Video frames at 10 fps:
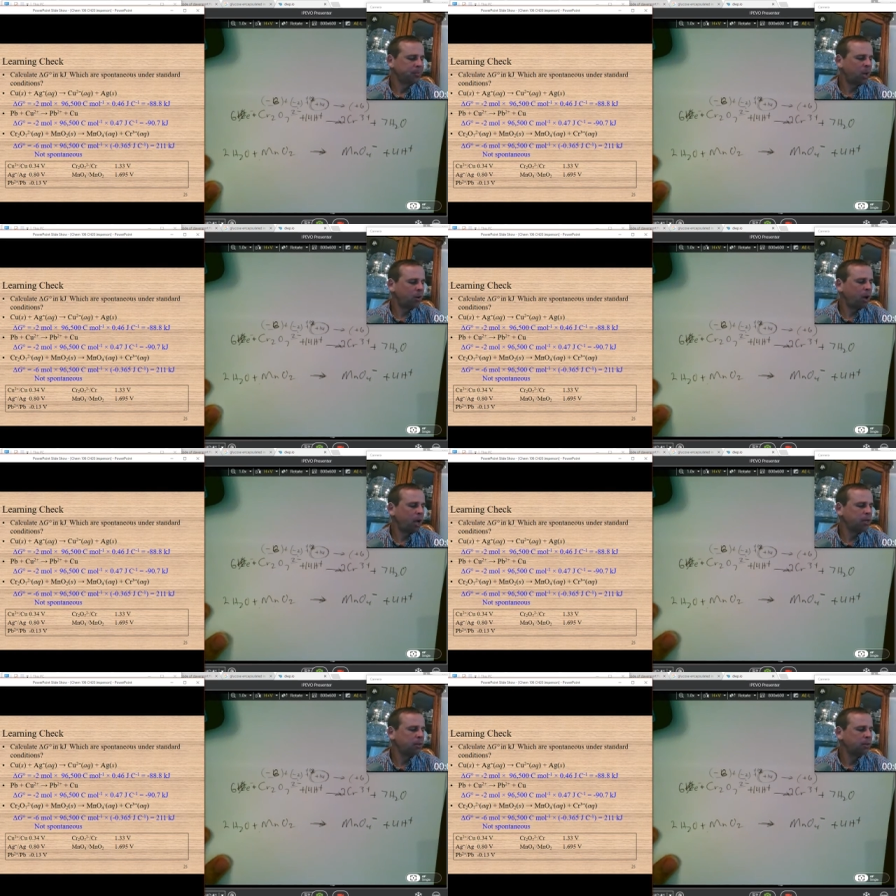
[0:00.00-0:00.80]
All
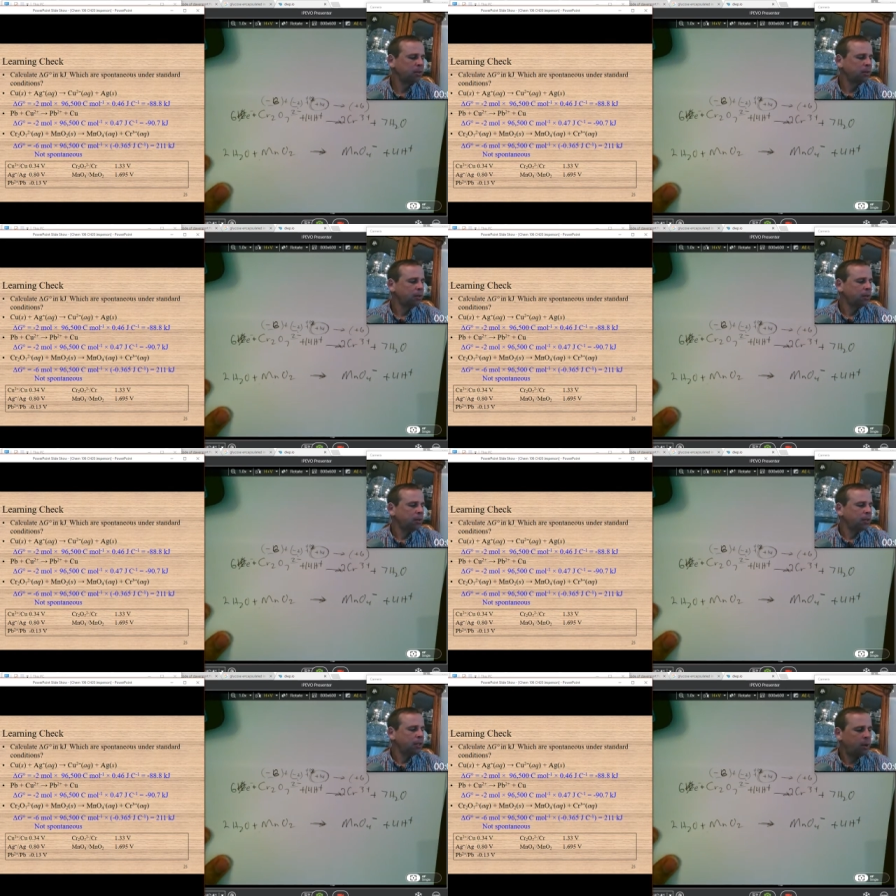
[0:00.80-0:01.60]
right?
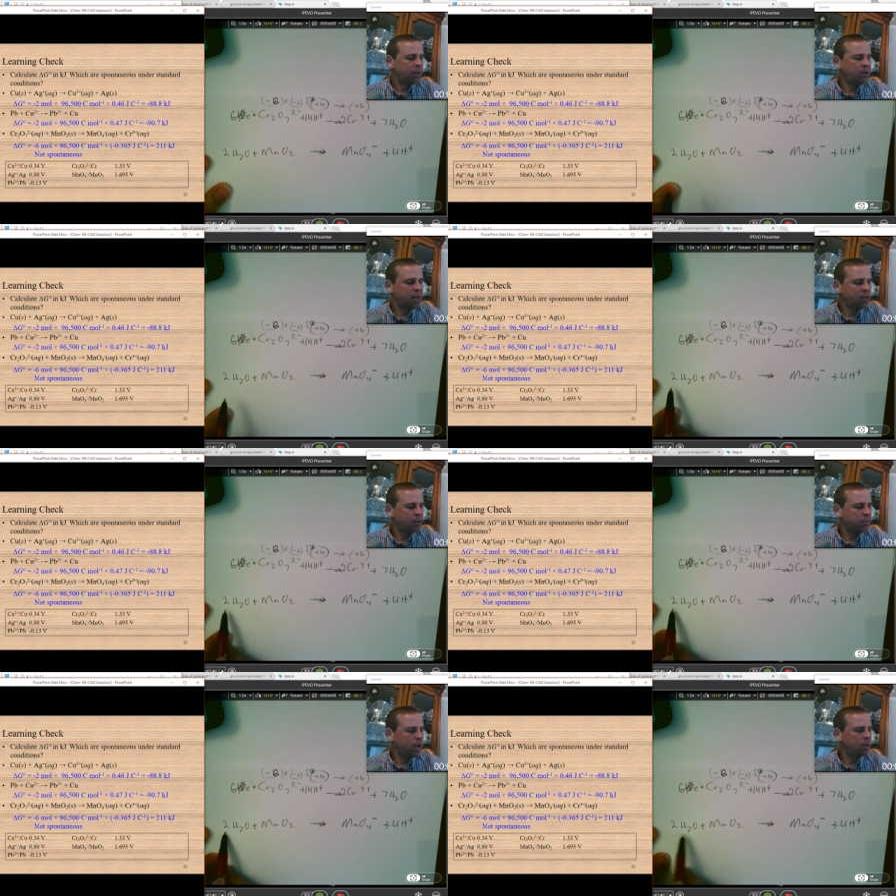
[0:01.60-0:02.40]
Now I do that on
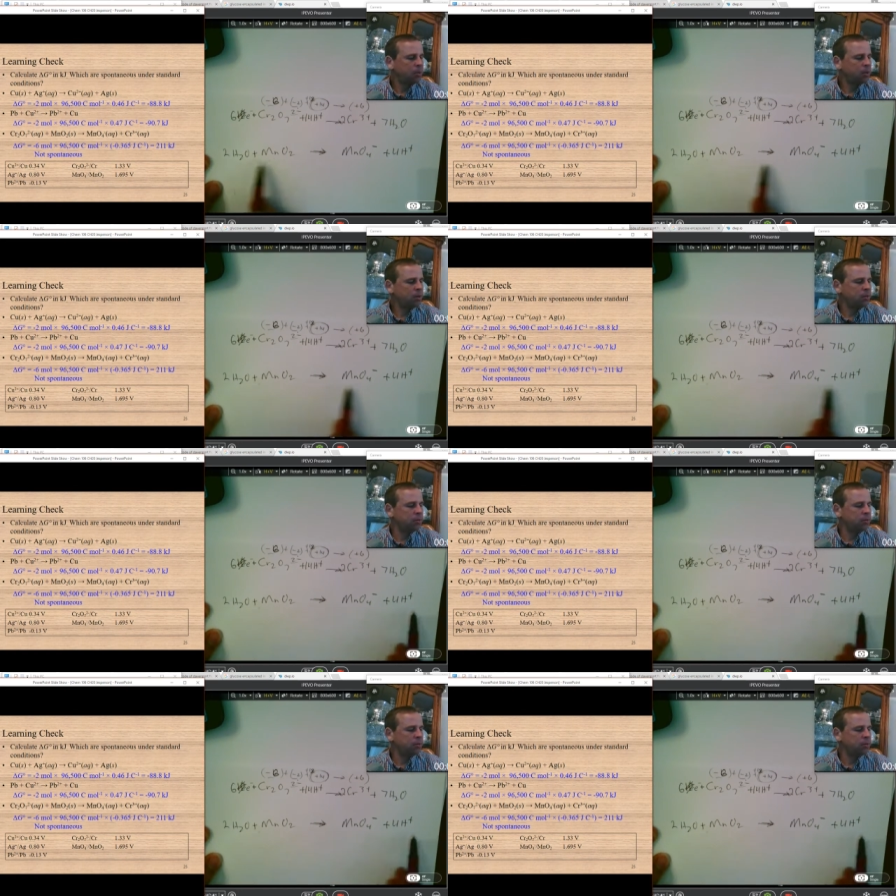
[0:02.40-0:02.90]
the bottom here.